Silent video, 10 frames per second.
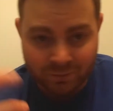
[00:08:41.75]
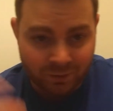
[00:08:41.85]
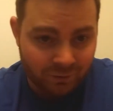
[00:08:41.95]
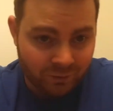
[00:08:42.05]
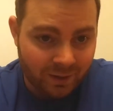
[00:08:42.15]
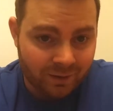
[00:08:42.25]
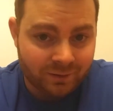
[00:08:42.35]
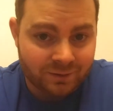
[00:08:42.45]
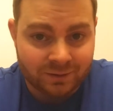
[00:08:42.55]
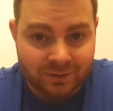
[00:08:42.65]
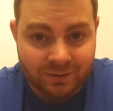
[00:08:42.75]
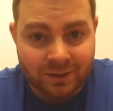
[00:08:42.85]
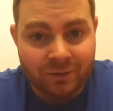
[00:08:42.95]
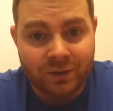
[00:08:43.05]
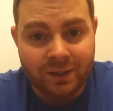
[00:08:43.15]
me, you're looking at like 60,
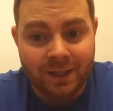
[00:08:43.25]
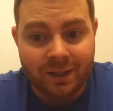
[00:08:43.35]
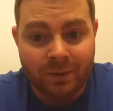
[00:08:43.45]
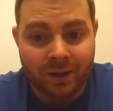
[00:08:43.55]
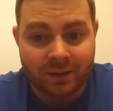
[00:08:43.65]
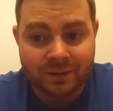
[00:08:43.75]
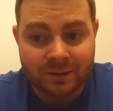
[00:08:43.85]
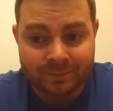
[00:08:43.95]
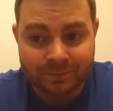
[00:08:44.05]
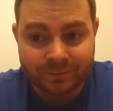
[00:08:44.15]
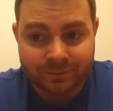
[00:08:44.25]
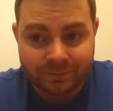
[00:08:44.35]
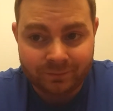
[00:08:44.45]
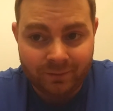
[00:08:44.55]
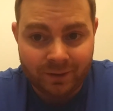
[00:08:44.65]
70, 80 bucks.
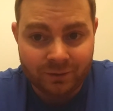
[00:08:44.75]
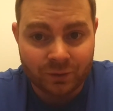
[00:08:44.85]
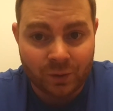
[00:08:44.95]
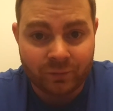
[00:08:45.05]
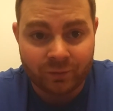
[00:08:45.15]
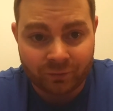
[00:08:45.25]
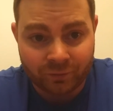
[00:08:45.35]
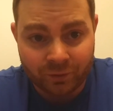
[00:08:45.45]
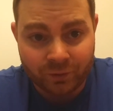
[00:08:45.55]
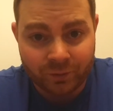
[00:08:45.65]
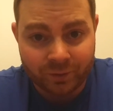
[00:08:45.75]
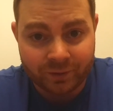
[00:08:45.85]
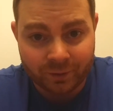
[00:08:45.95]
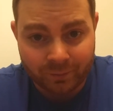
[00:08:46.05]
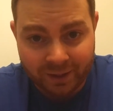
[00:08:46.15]
So if you're frugal with
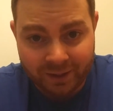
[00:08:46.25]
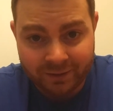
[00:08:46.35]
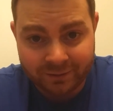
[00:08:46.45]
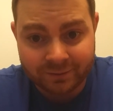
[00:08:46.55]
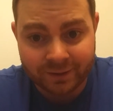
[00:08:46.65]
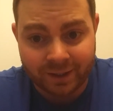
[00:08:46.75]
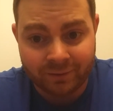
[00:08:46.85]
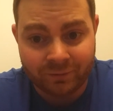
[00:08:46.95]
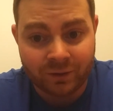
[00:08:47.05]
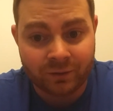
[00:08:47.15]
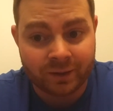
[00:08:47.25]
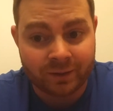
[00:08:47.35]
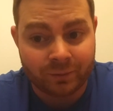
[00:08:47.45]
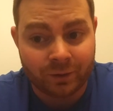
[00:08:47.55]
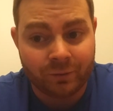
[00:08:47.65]
your money, if you don't
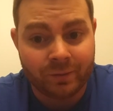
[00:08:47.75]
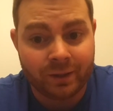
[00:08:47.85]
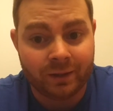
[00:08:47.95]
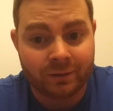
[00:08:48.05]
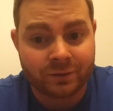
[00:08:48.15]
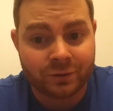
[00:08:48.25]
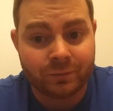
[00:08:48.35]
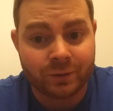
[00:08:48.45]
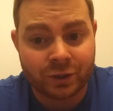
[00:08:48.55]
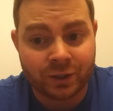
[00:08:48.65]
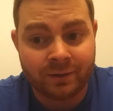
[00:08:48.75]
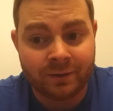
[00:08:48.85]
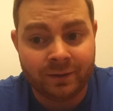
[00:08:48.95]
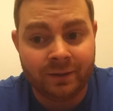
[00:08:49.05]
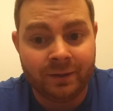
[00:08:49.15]
like blowing money on stupid shit,
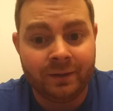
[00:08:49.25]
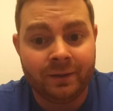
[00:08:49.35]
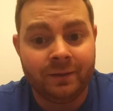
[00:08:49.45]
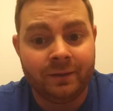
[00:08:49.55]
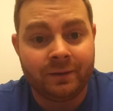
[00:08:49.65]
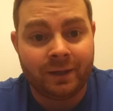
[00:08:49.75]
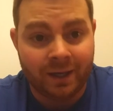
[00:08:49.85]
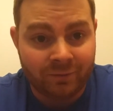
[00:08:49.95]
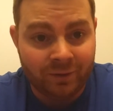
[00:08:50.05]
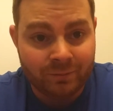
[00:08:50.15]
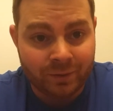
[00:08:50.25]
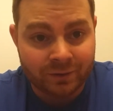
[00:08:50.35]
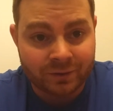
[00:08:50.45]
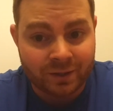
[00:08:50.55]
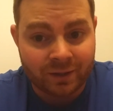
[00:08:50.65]
caffeine
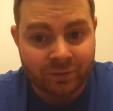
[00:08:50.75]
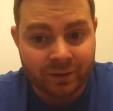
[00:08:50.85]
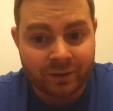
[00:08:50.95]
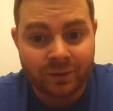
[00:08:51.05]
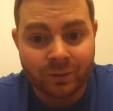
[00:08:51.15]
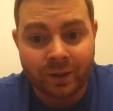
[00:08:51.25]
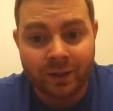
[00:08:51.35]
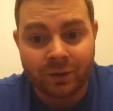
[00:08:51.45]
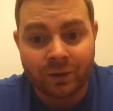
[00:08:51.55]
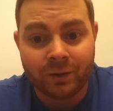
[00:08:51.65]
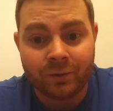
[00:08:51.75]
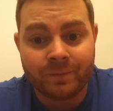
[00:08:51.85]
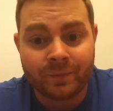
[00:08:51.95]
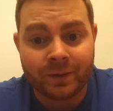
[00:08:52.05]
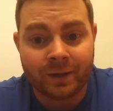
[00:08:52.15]
pills are definitely the way to go.